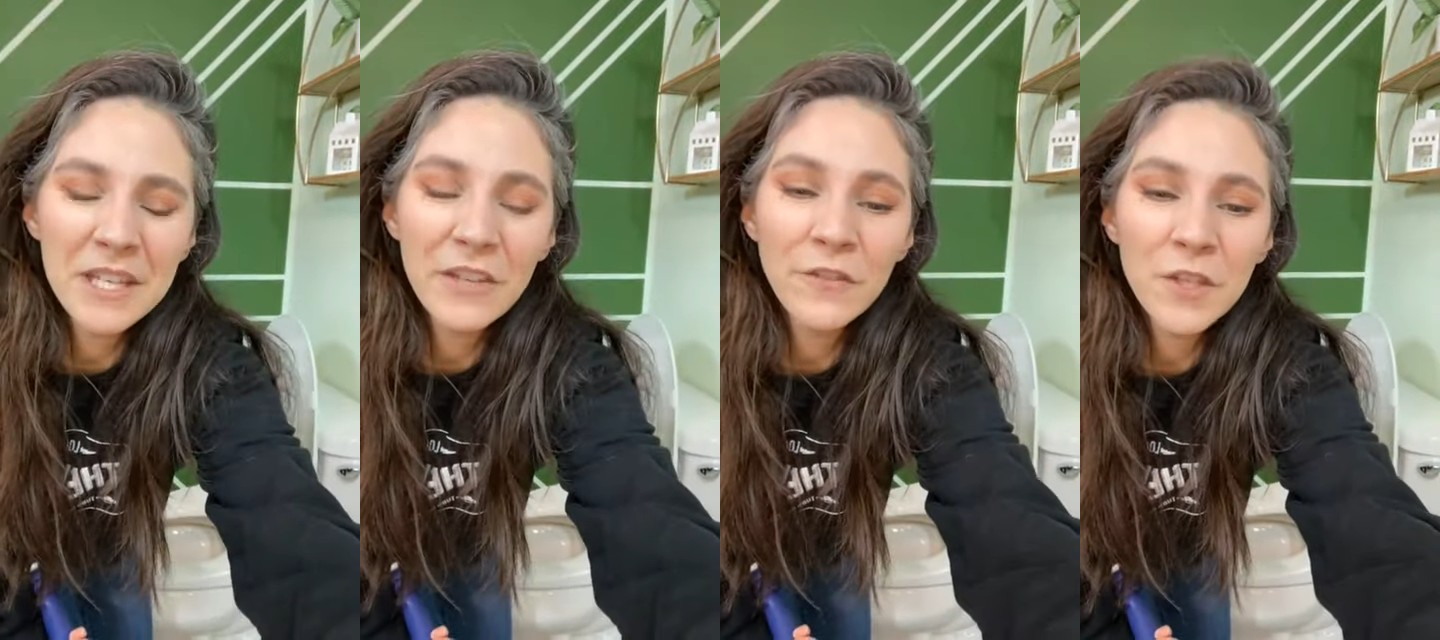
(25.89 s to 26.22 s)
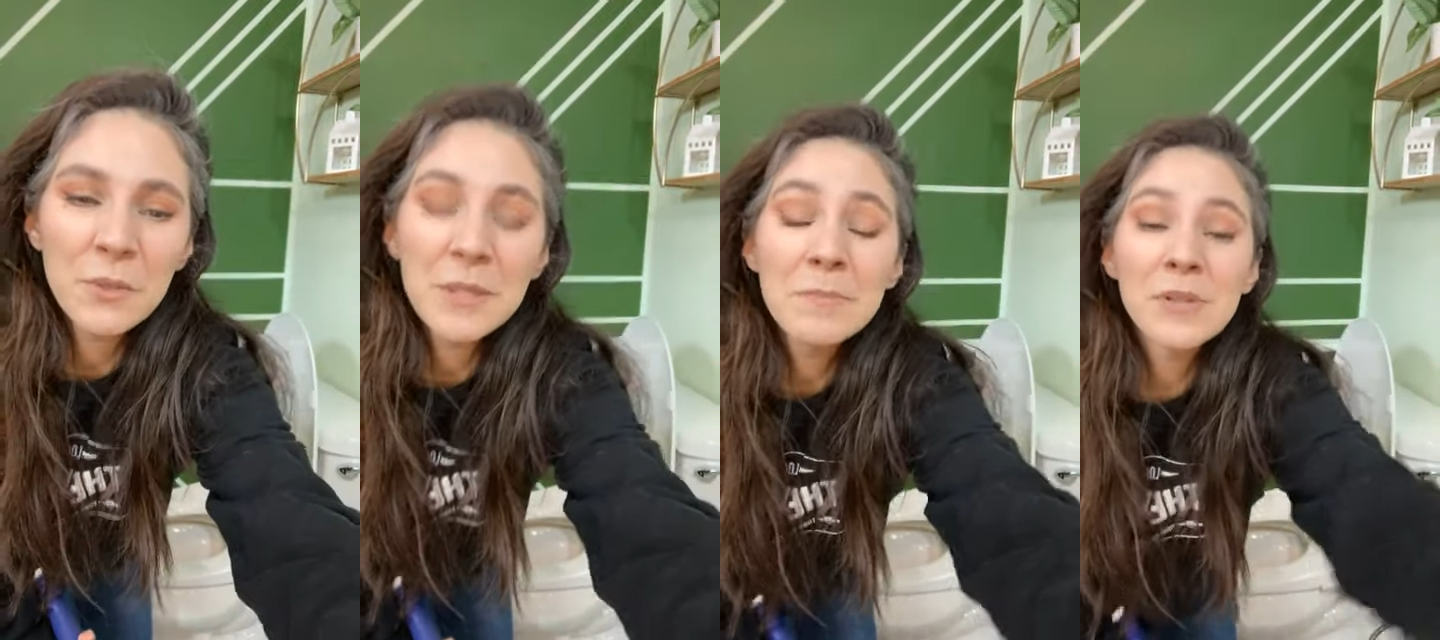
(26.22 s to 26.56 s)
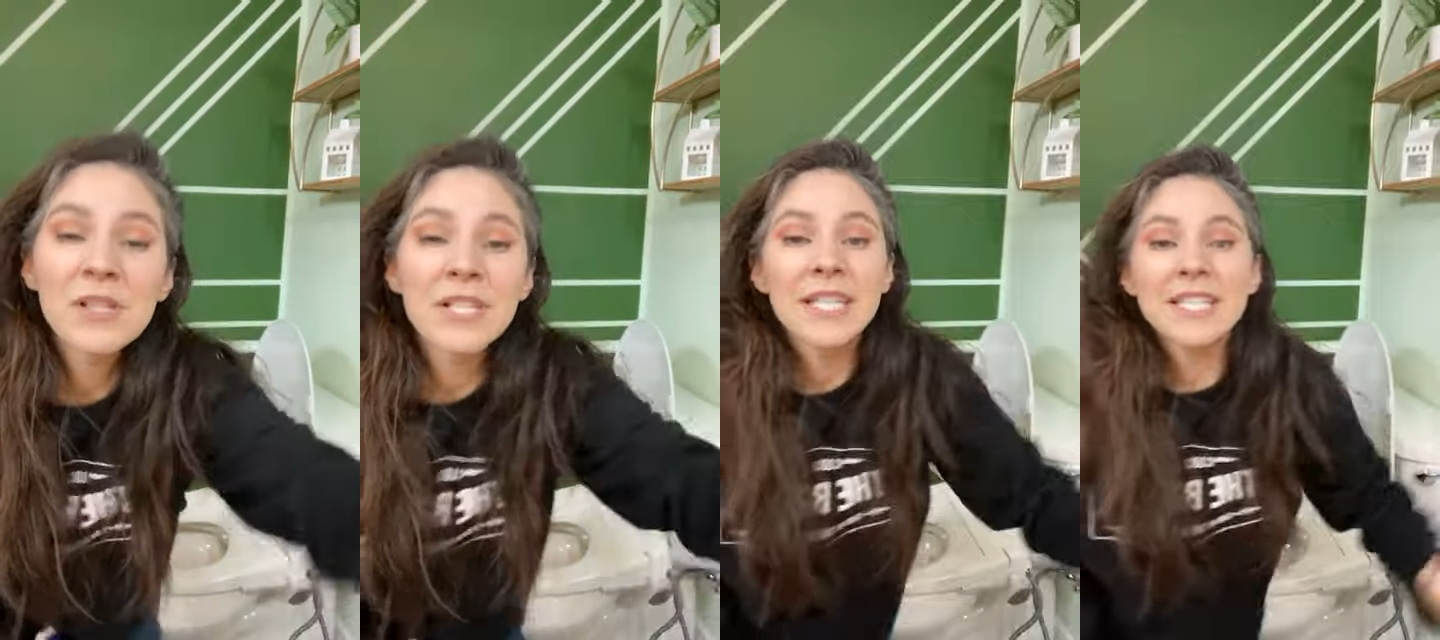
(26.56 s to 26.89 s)
If you would
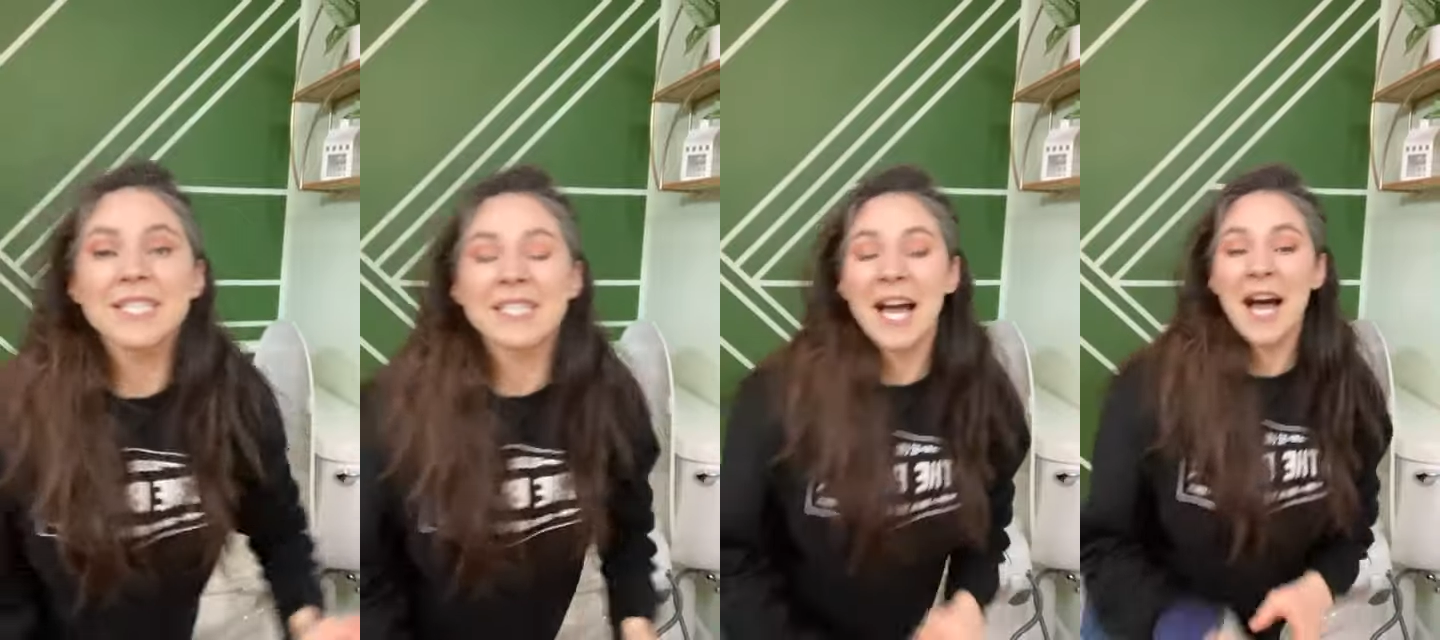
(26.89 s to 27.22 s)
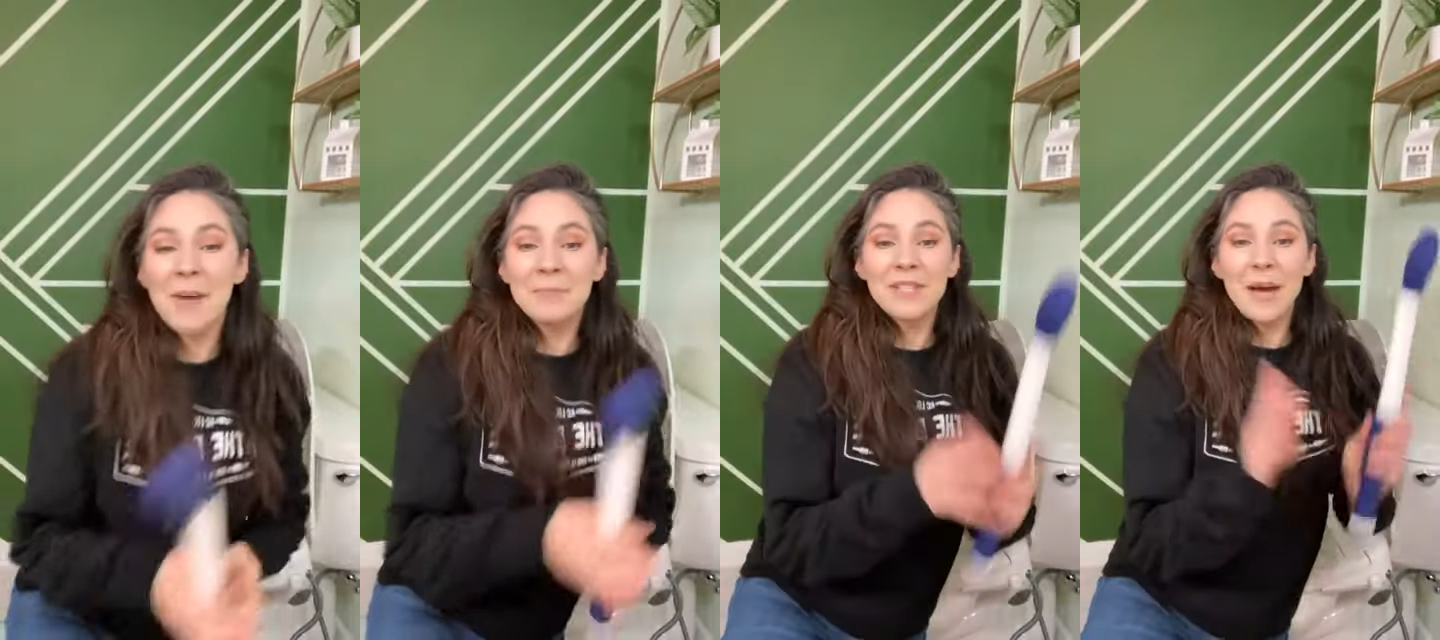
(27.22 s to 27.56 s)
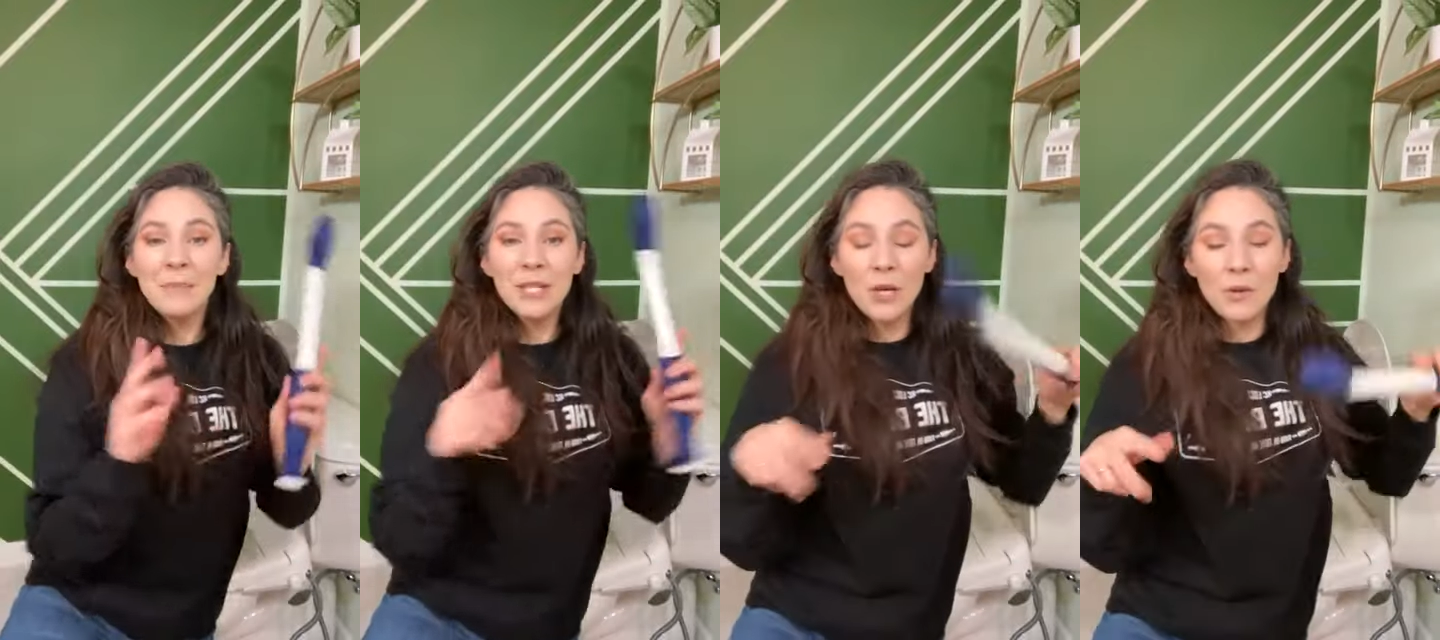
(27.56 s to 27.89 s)
please um,
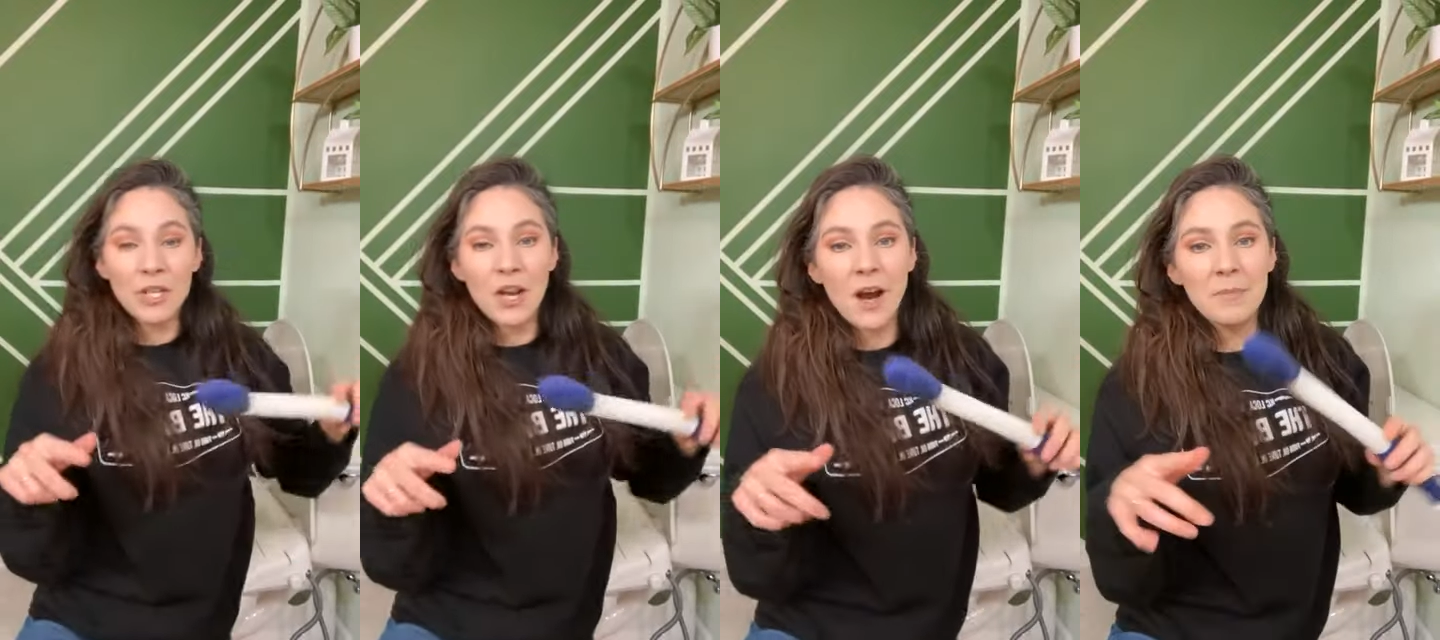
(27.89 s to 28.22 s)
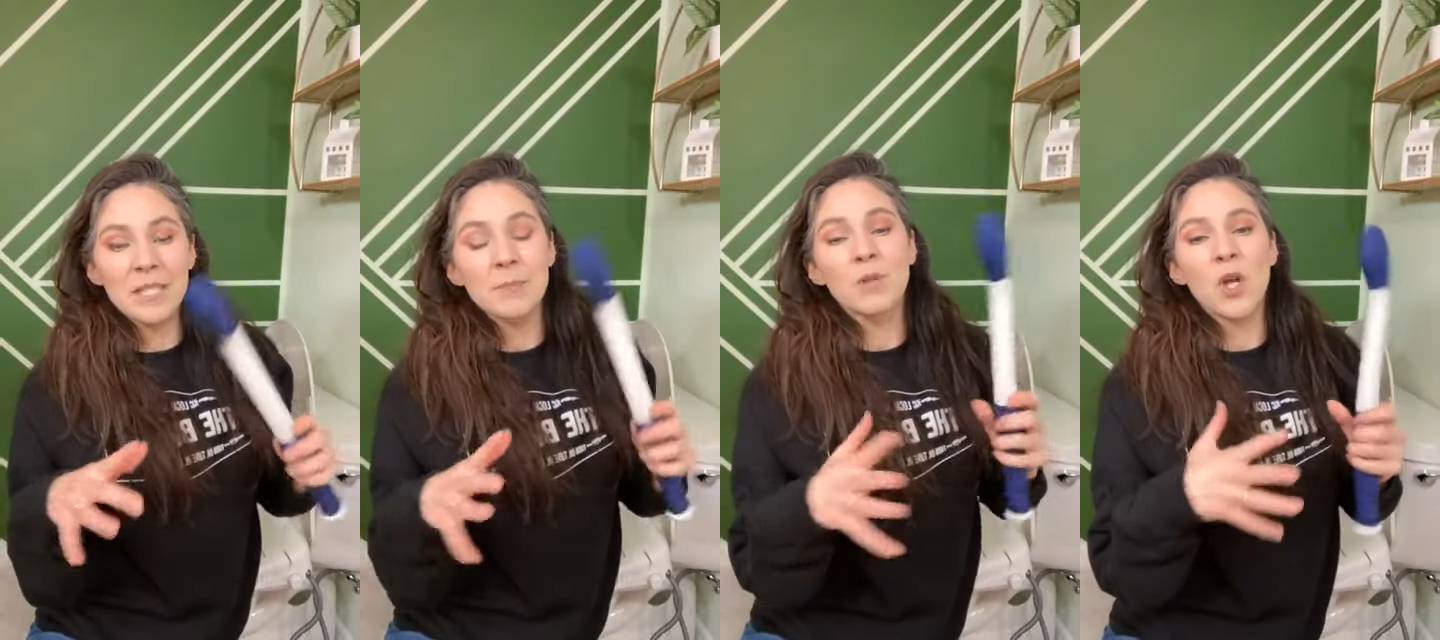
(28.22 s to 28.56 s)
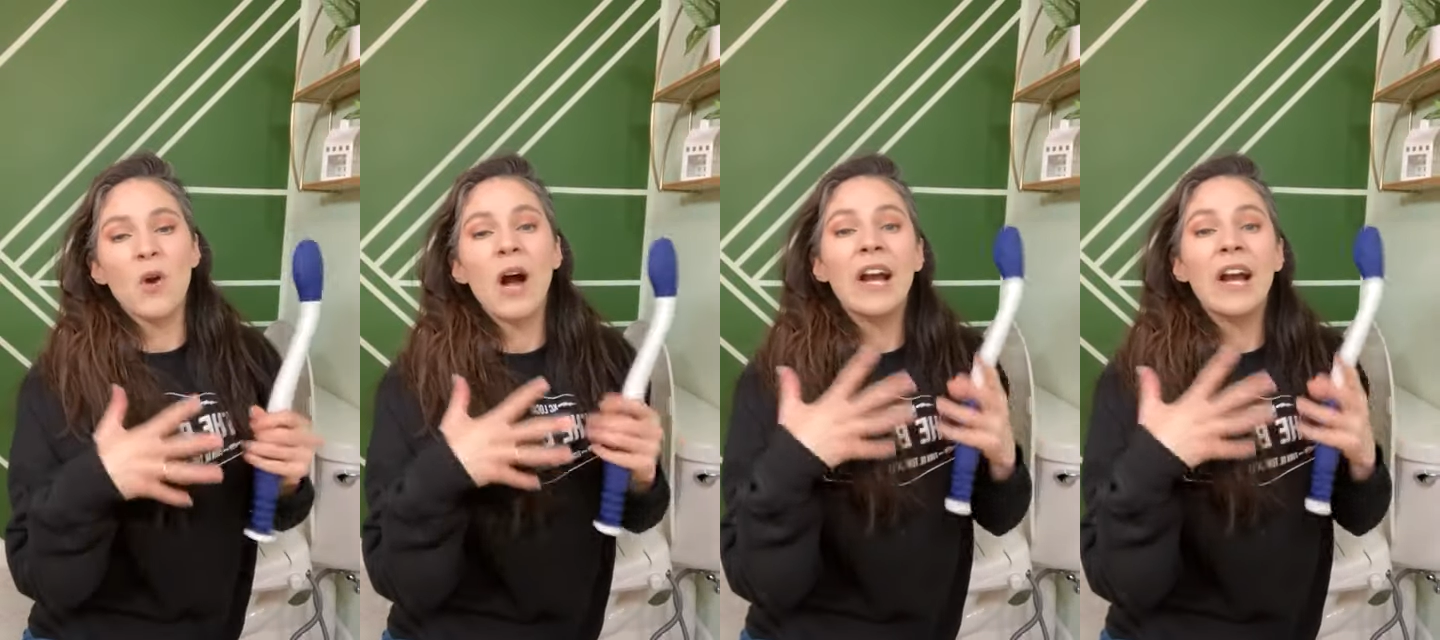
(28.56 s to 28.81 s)
let me know in the comments below.